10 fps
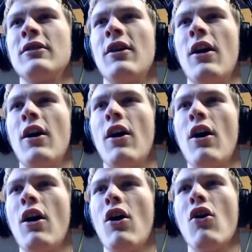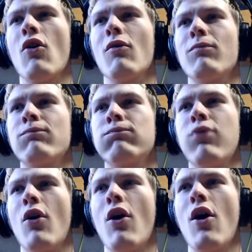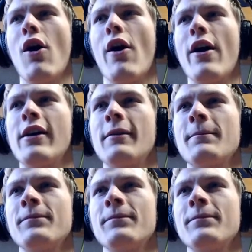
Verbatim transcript: Oh, boy.